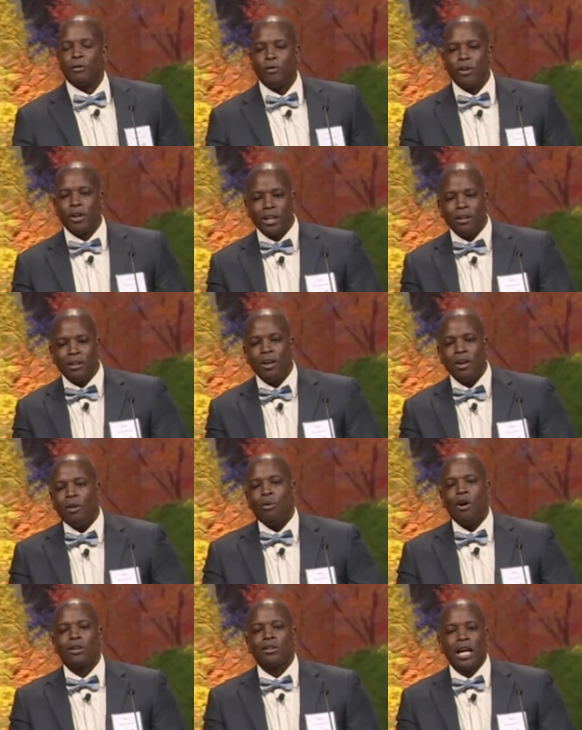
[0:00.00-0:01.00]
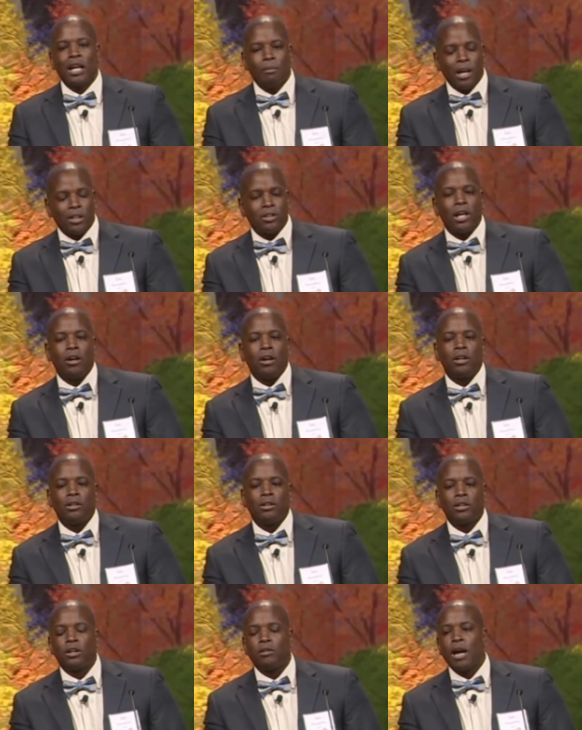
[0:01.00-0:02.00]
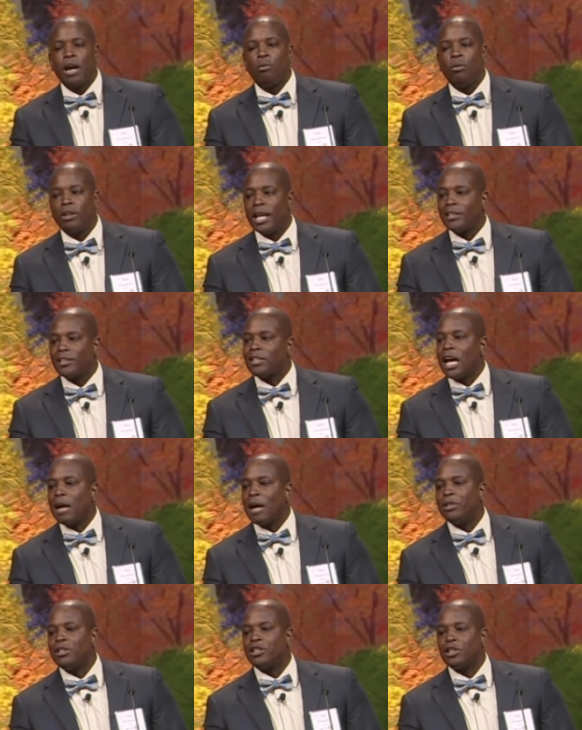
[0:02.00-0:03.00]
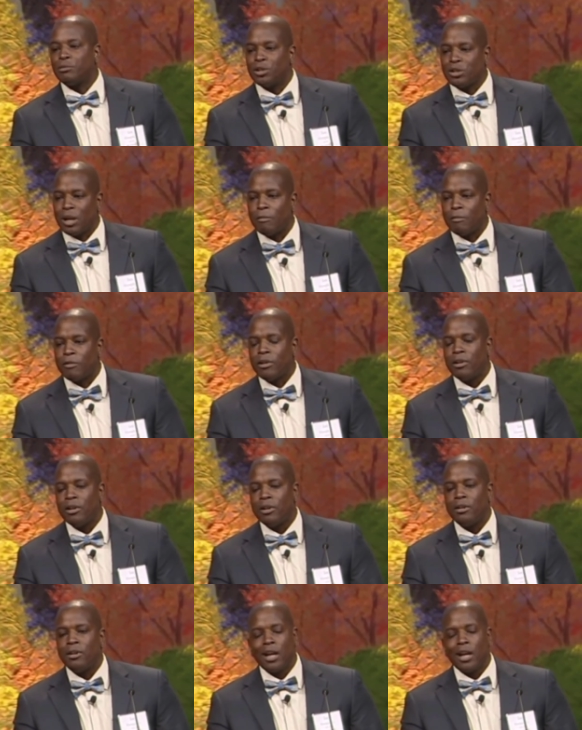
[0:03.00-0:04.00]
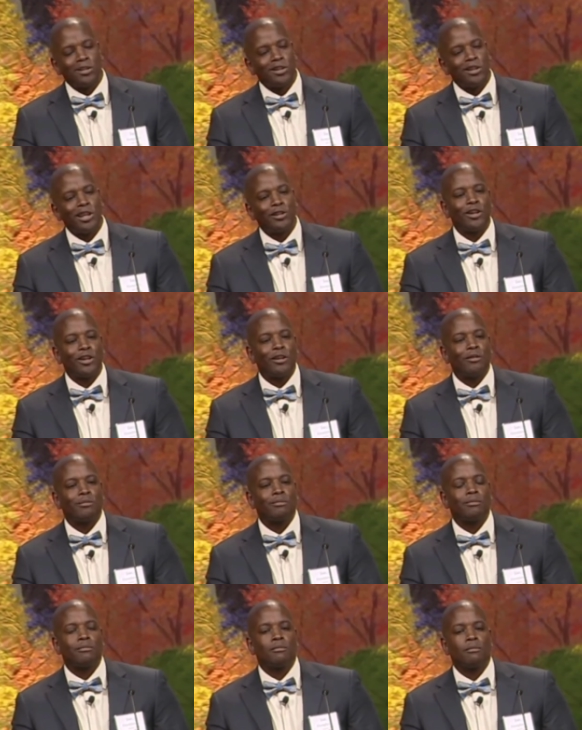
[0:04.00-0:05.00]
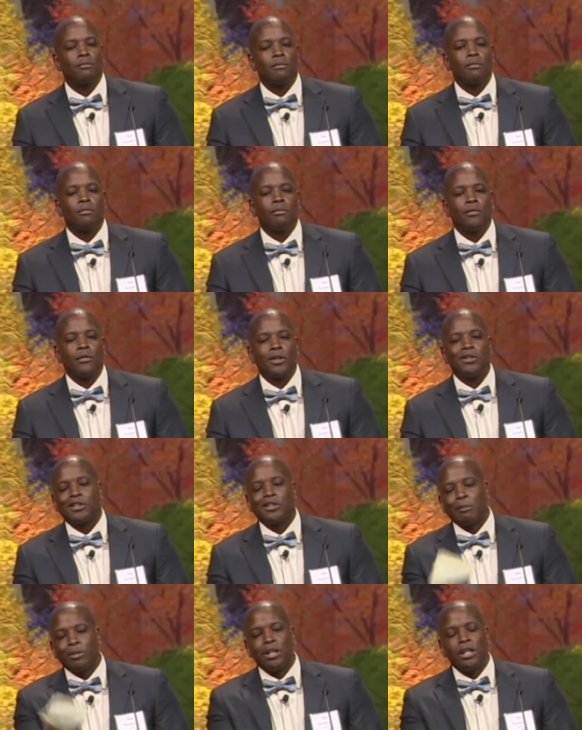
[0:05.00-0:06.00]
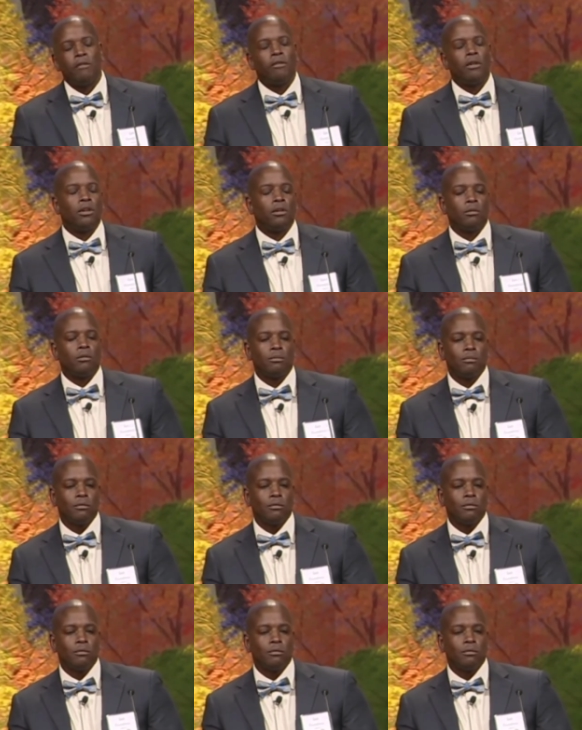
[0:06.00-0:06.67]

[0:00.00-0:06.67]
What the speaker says: before he walked out of my cell, he turned around one last time and he says, Mr. Humphrey? I said, yes, sir. He says, I believe in you.